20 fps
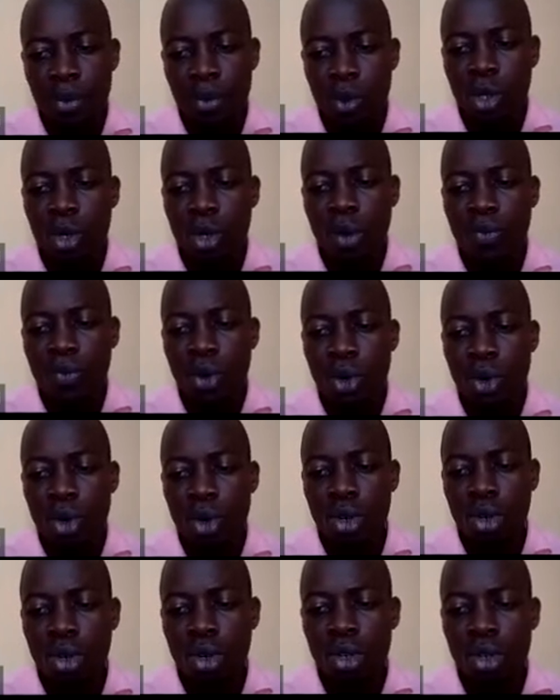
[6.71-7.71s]
We go
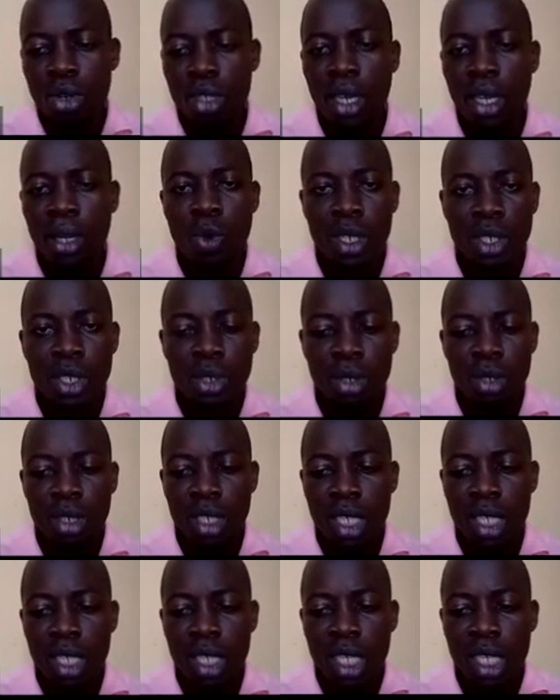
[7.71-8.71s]
for a
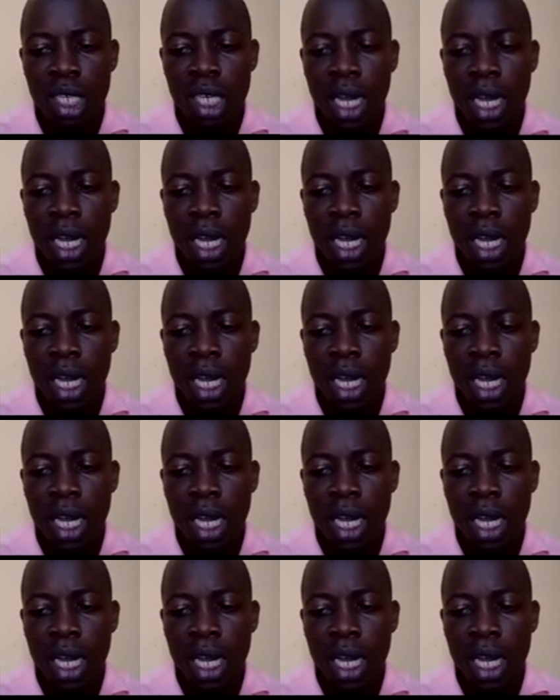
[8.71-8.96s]
question here.